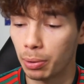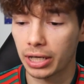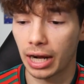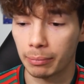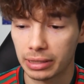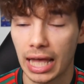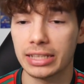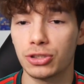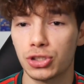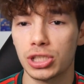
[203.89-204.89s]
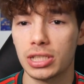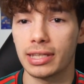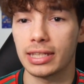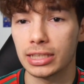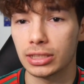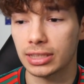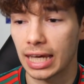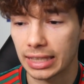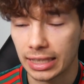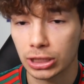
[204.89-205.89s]
But I'm glad to see that he's
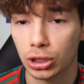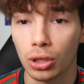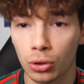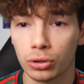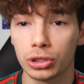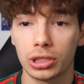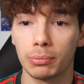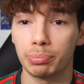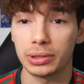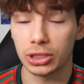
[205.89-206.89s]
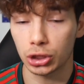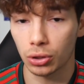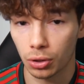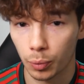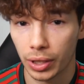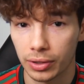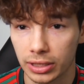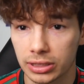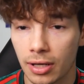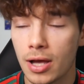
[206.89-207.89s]
at least learned some positional
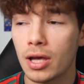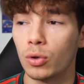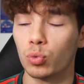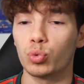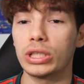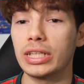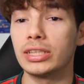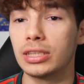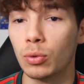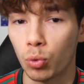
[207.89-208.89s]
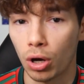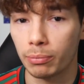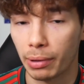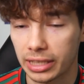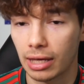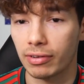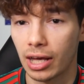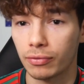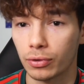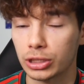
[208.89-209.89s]
awareness, reads the run by Kevin
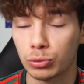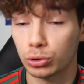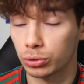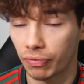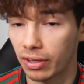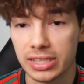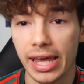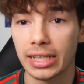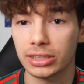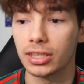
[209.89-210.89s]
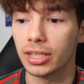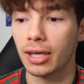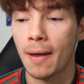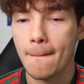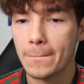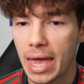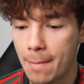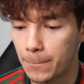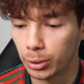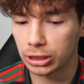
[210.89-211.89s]
Alvarez, which was fantastic,
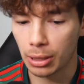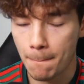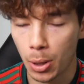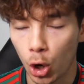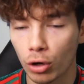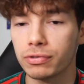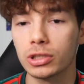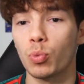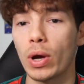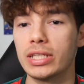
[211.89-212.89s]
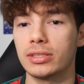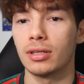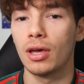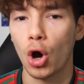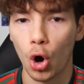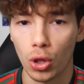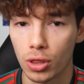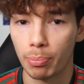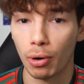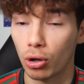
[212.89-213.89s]
and puts the perfect weight on
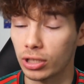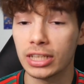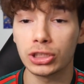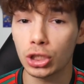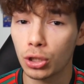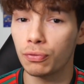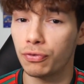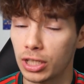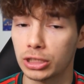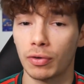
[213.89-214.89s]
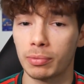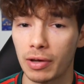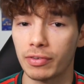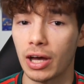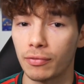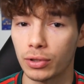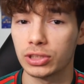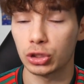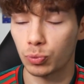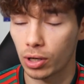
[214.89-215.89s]
the ball. And it's a good finish from Kevin
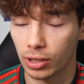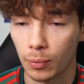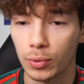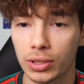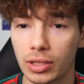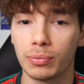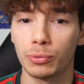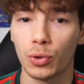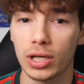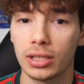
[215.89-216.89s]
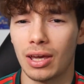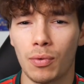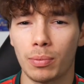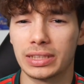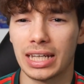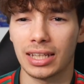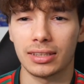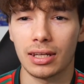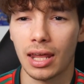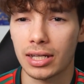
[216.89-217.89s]
Alvarez as well. I will give him credit. And what was that,
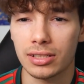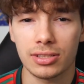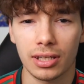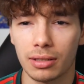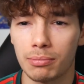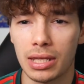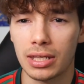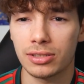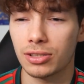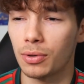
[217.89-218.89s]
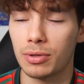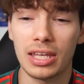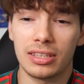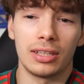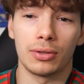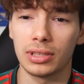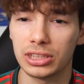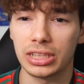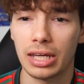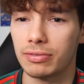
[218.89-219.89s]
like the 92nd minute? So it literally
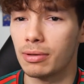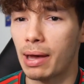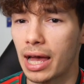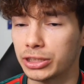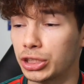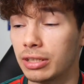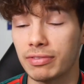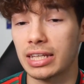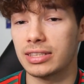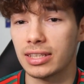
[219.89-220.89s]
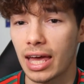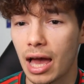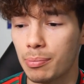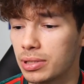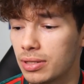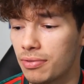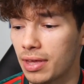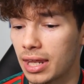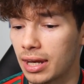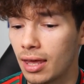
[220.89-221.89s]
saved the match. And if that didn't happen,
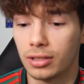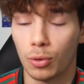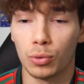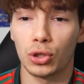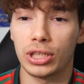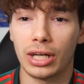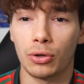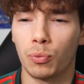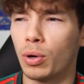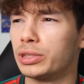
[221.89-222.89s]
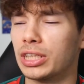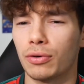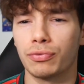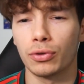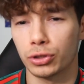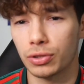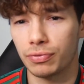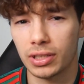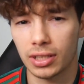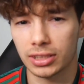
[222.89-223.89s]
then, you know, we're looking at, what was it, our first
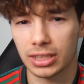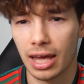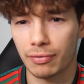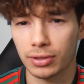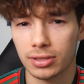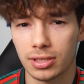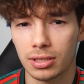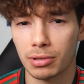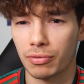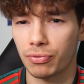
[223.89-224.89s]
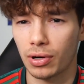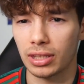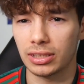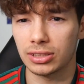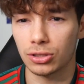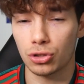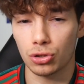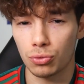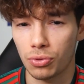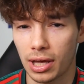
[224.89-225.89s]
defeat against an African team in a friendly since
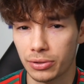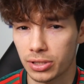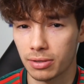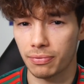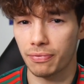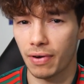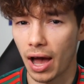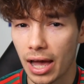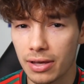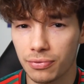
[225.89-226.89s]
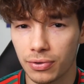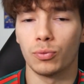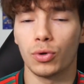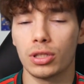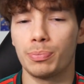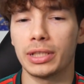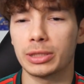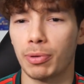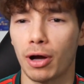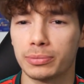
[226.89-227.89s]
2005. One of the
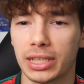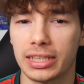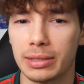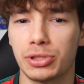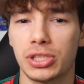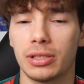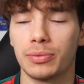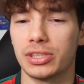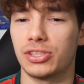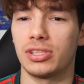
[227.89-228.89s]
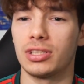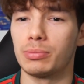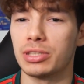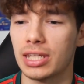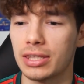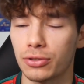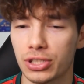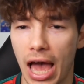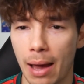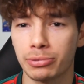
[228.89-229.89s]
biggest problems I keep seeing with this team is that
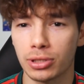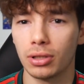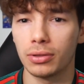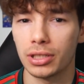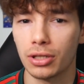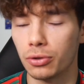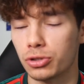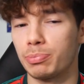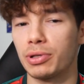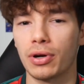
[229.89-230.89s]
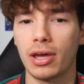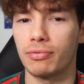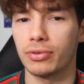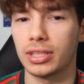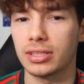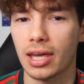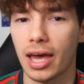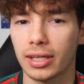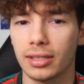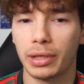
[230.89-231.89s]
there's absolutely no spearhead for the attack.